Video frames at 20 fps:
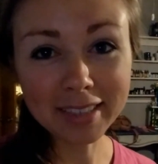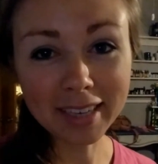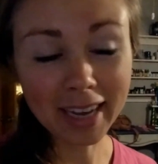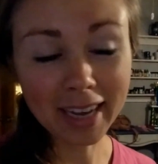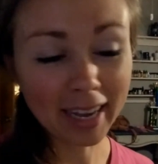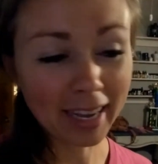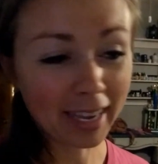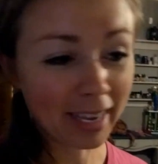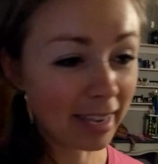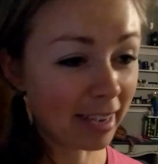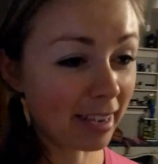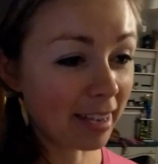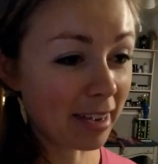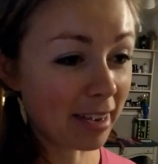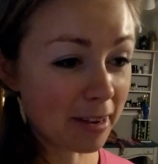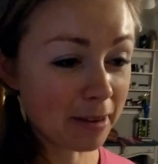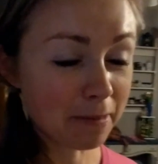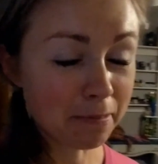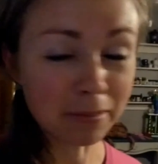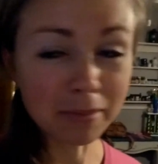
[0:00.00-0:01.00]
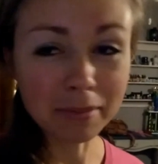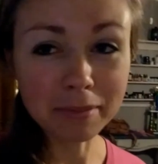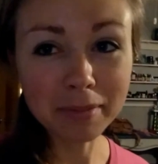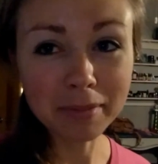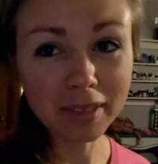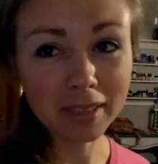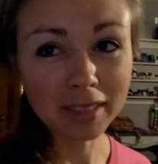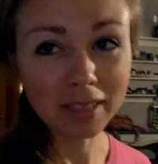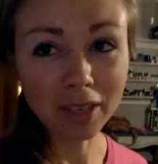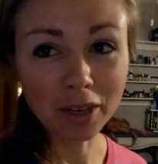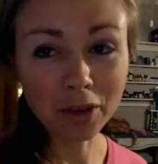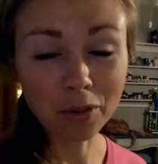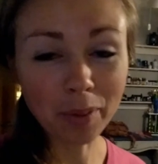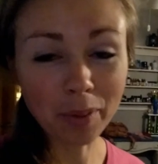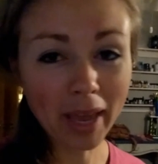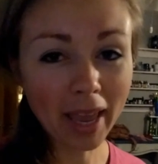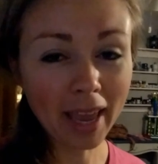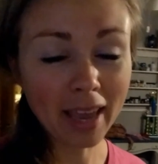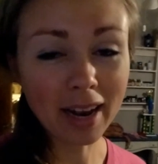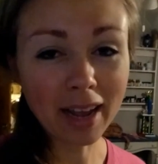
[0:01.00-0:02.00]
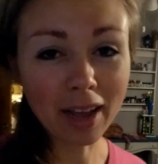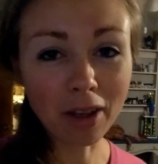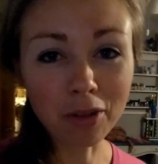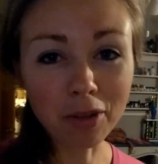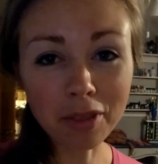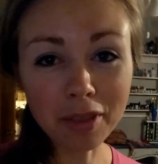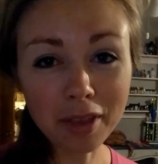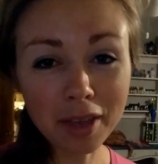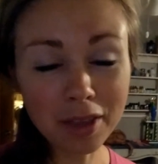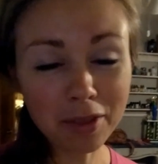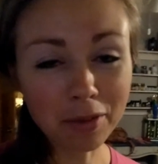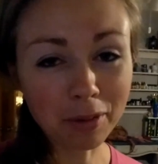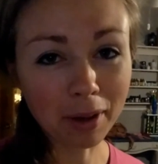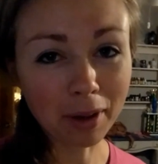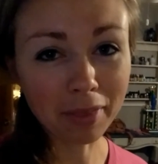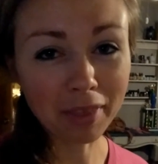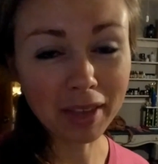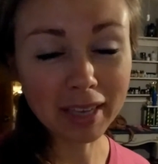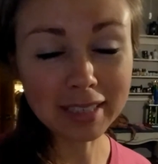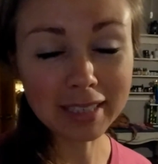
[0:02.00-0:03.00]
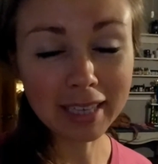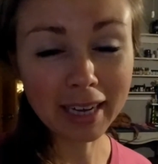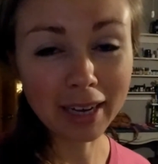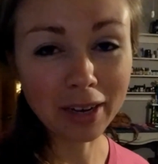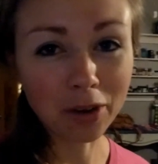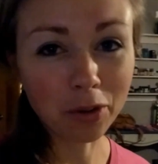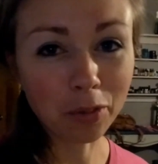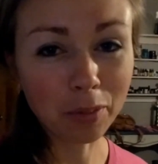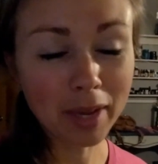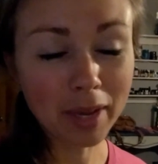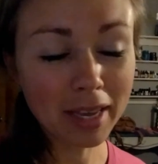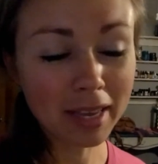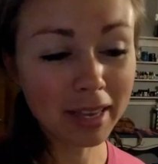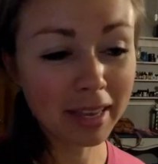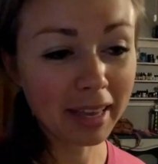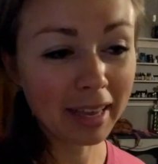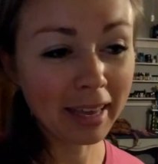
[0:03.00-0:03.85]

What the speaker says: We ate healthy throughout the entire week,